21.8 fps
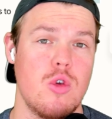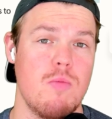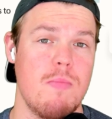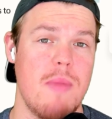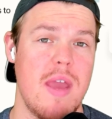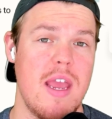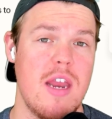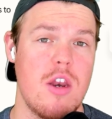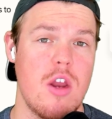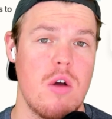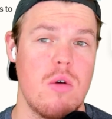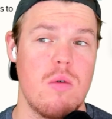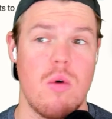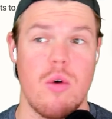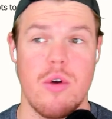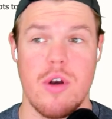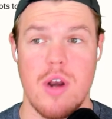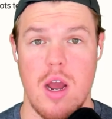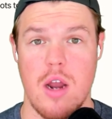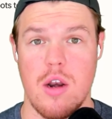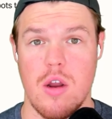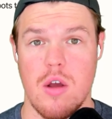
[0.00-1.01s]
may know or
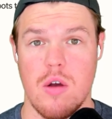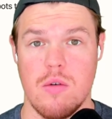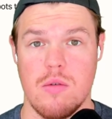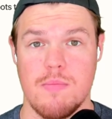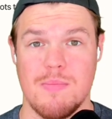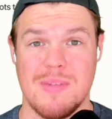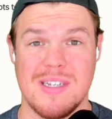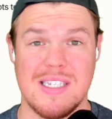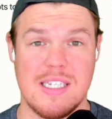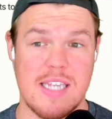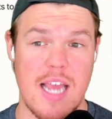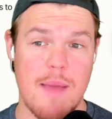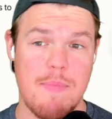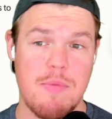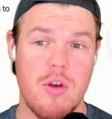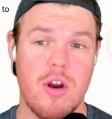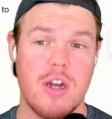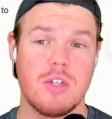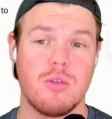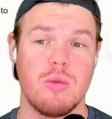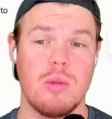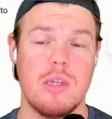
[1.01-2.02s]
not know, but Zapier
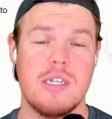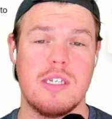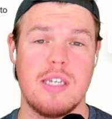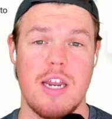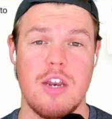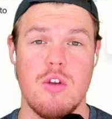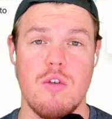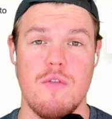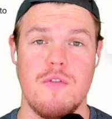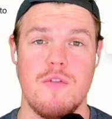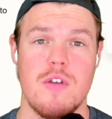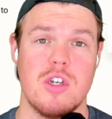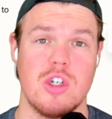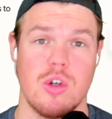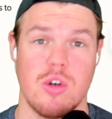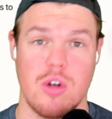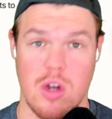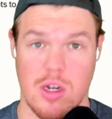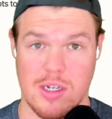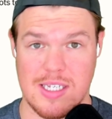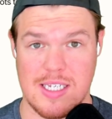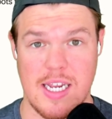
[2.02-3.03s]
has released a new feature
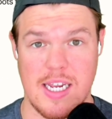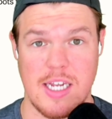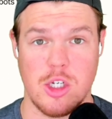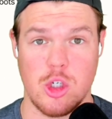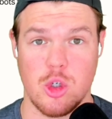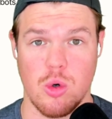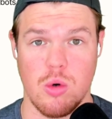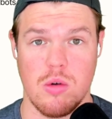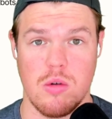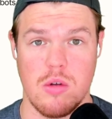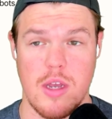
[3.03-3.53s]
called Central.